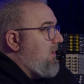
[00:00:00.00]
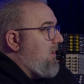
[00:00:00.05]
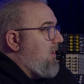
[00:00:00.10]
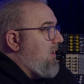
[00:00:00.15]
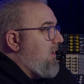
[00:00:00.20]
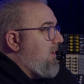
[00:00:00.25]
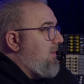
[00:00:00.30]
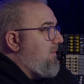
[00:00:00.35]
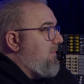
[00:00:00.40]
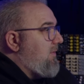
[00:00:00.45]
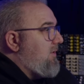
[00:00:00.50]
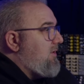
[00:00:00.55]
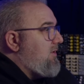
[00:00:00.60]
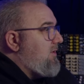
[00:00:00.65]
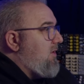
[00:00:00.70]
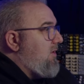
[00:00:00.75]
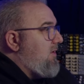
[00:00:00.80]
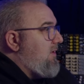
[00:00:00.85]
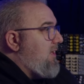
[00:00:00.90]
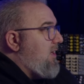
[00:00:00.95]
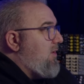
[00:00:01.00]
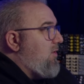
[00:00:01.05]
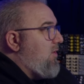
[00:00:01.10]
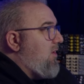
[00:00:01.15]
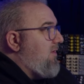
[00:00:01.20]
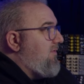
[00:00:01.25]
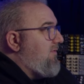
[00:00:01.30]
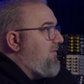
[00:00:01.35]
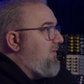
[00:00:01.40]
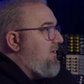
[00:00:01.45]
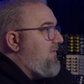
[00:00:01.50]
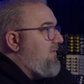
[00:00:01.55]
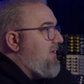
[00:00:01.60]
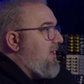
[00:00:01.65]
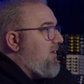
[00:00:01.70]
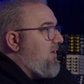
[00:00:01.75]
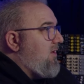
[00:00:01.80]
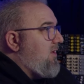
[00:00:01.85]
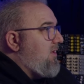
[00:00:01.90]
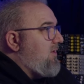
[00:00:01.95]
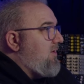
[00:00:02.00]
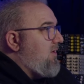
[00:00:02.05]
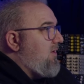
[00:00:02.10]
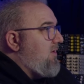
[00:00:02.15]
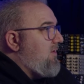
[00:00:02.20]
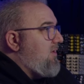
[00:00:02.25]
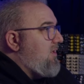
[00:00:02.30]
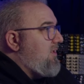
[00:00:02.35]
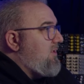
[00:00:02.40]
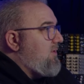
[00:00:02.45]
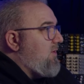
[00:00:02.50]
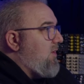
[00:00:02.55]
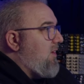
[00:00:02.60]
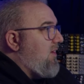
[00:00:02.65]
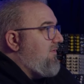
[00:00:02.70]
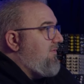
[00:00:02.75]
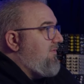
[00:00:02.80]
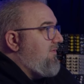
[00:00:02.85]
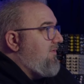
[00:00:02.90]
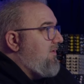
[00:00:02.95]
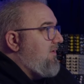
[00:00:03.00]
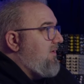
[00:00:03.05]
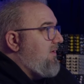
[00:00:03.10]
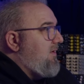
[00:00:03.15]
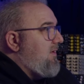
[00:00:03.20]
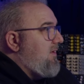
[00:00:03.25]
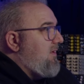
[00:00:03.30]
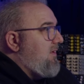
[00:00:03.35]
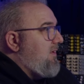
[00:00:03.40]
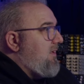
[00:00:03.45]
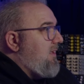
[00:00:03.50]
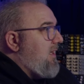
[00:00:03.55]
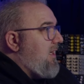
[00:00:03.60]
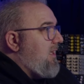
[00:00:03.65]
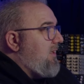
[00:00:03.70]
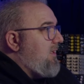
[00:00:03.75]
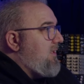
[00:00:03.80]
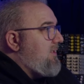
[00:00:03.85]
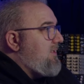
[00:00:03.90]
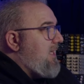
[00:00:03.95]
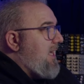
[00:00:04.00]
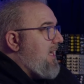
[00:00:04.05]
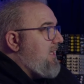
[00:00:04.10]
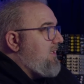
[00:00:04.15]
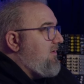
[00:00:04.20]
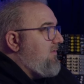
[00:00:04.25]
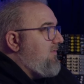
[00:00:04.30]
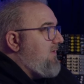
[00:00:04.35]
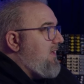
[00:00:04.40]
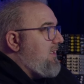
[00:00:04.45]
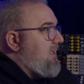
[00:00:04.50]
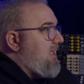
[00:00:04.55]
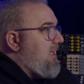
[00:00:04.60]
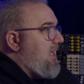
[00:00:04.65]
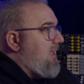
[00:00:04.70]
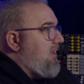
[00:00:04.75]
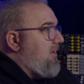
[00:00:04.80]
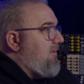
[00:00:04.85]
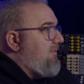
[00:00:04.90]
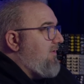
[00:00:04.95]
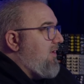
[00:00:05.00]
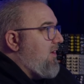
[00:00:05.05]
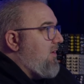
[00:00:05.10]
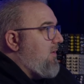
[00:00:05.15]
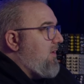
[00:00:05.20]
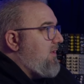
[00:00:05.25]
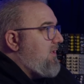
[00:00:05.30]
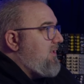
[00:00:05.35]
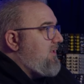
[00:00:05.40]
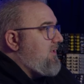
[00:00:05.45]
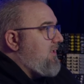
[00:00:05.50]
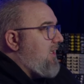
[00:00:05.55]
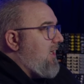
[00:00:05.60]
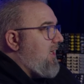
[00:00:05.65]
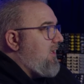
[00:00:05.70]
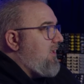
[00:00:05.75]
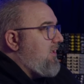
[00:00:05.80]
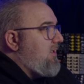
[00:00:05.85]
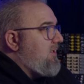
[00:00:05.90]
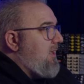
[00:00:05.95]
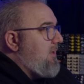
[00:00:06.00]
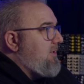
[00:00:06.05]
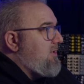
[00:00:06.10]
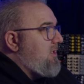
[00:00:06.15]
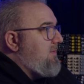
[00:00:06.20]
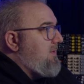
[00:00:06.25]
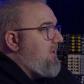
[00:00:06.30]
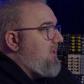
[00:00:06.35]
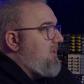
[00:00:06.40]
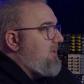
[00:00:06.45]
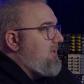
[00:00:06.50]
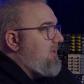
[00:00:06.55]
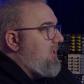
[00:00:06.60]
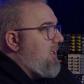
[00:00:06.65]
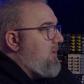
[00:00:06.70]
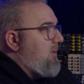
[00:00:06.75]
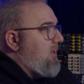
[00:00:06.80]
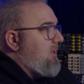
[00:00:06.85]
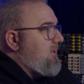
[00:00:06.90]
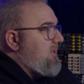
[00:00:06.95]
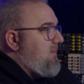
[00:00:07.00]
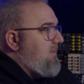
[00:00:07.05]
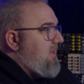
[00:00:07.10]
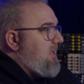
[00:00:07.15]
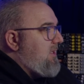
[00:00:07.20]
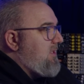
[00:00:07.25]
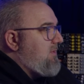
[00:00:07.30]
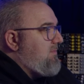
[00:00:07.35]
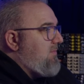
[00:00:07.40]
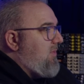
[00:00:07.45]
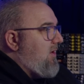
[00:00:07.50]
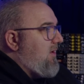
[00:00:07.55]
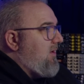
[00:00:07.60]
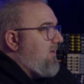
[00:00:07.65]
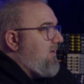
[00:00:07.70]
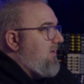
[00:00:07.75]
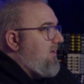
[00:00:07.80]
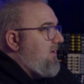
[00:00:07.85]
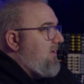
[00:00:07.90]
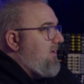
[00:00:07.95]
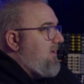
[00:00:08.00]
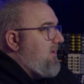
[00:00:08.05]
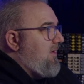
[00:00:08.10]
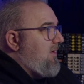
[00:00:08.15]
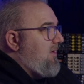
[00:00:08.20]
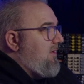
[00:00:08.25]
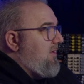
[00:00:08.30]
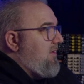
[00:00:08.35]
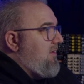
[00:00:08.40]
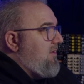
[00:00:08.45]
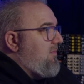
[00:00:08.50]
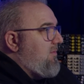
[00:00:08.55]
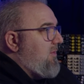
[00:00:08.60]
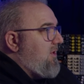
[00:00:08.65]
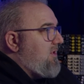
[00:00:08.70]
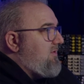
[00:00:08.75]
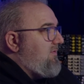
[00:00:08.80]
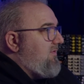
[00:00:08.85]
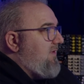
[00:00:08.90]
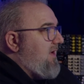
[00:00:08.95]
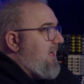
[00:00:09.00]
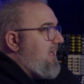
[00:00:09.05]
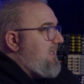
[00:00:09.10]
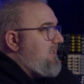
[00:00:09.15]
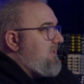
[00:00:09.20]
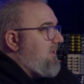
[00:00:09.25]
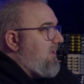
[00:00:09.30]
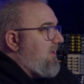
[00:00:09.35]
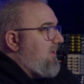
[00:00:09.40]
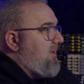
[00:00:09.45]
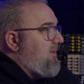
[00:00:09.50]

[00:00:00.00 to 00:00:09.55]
Let's turn that off, leave that on, turn this off, and let's activate the LFO on this side. And now it's going to be a little slower because I made this part much faster.